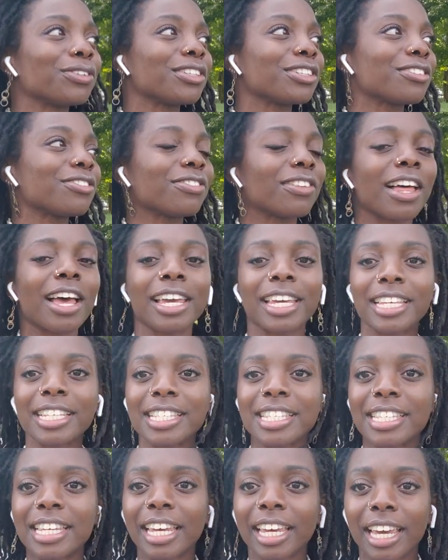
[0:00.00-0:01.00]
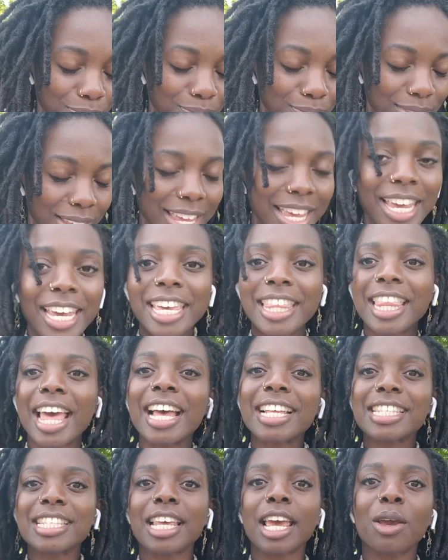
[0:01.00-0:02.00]
just flying in sync. In
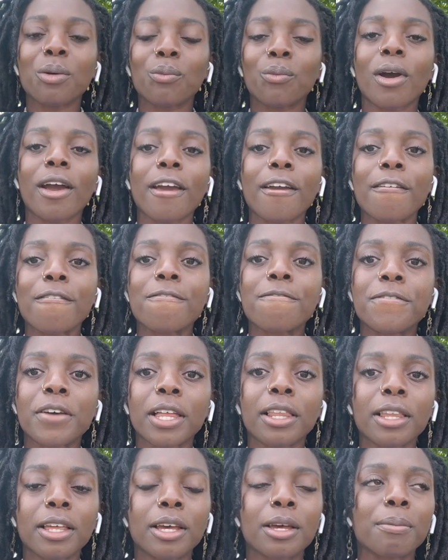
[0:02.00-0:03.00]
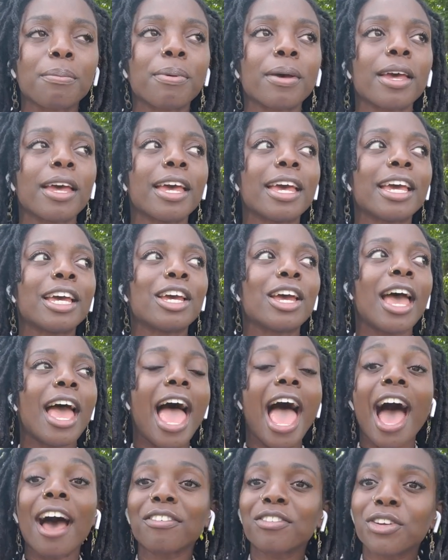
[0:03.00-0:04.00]
that same way, Philip,
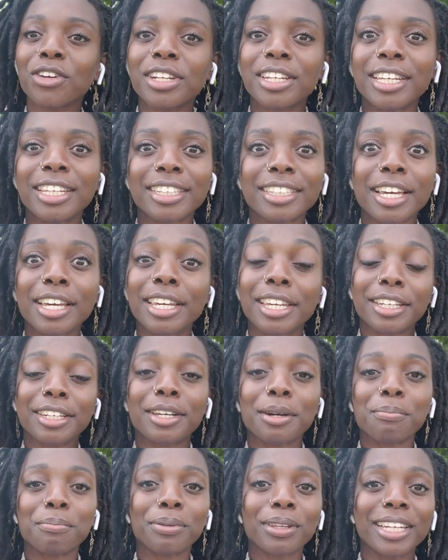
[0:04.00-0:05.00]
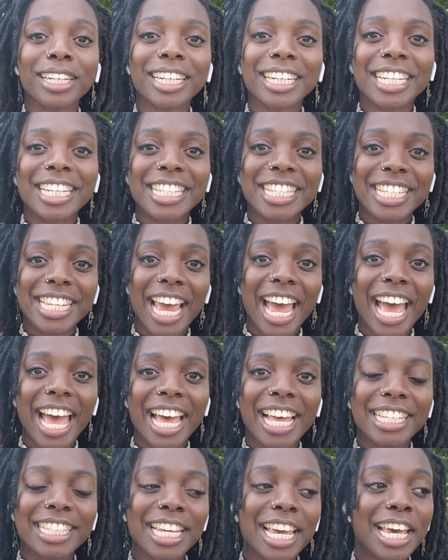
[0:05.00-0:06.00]
after he'd completed his
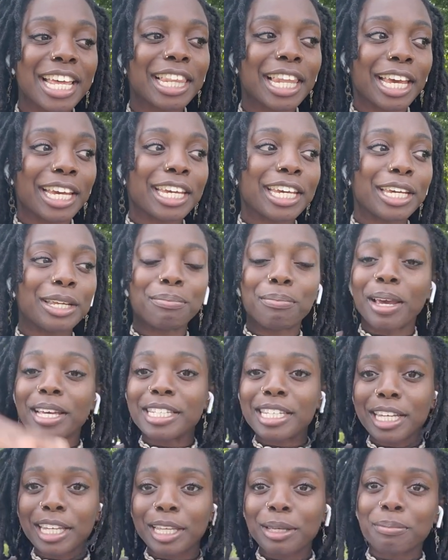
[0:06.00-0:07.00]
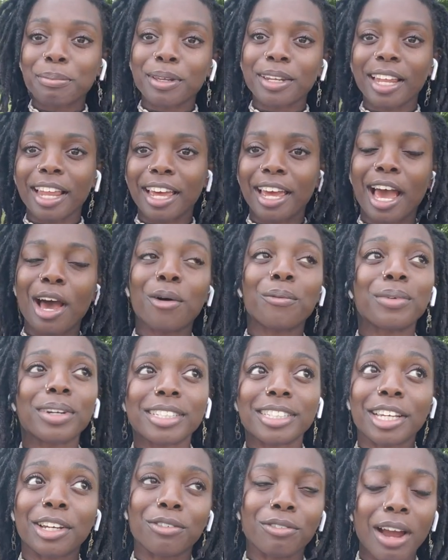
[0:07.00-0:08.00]
task, like, he'd basically been, like, I don't want
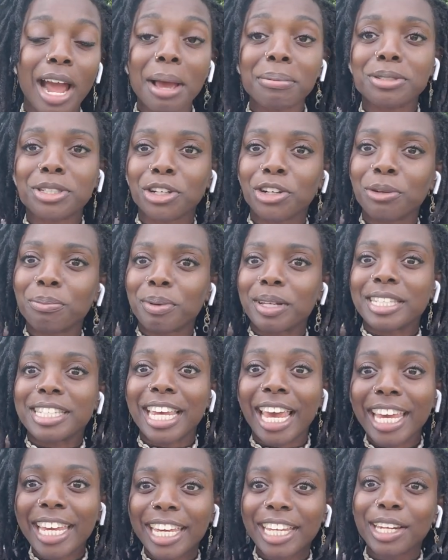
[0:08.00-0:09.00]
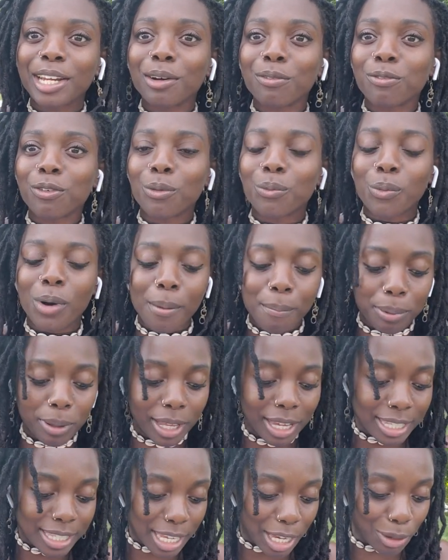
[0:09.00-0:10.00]
to say raptured, but taken up from one
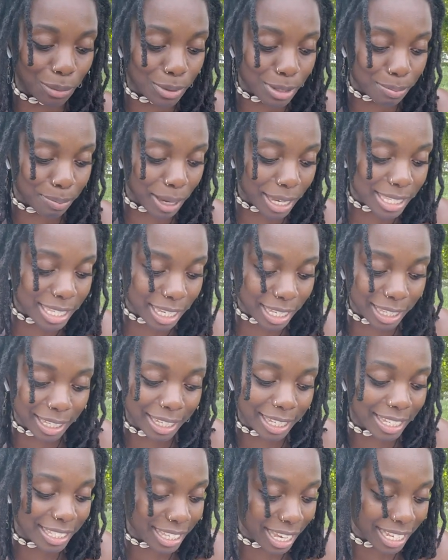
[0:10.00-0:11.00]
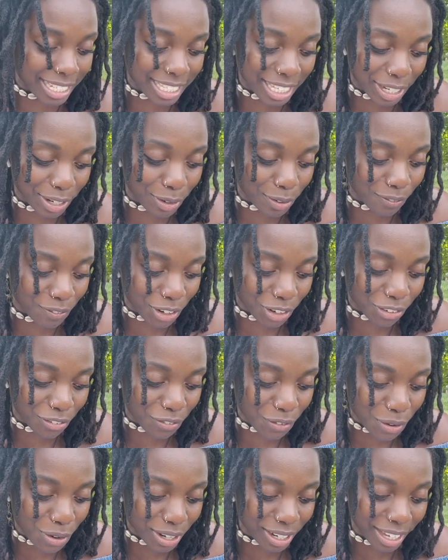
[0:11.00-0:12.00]
place, and he was basically, it says here in verse
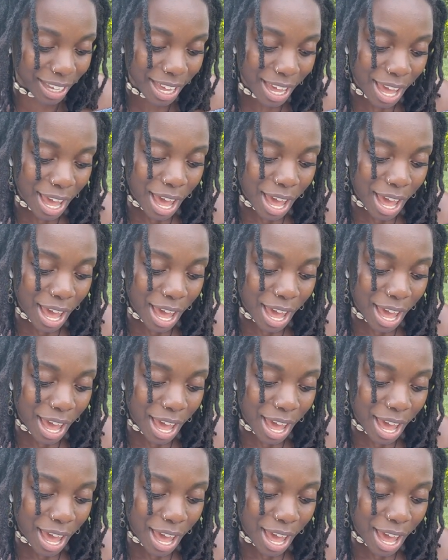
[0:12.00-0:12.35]
40,